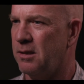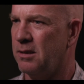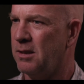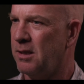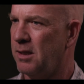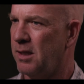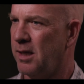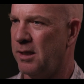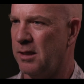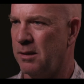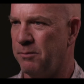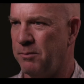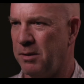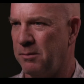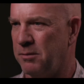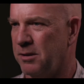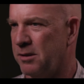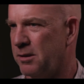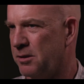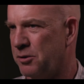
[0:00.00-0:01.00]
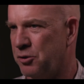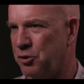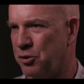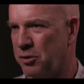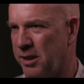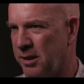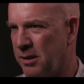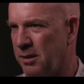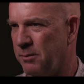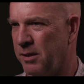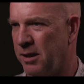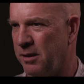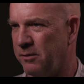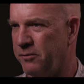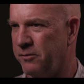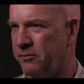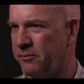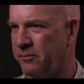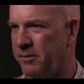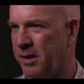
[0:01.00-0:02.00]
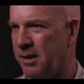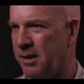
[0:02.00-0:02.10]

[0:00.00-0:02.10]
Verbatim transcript: it and the public that should get the benefit from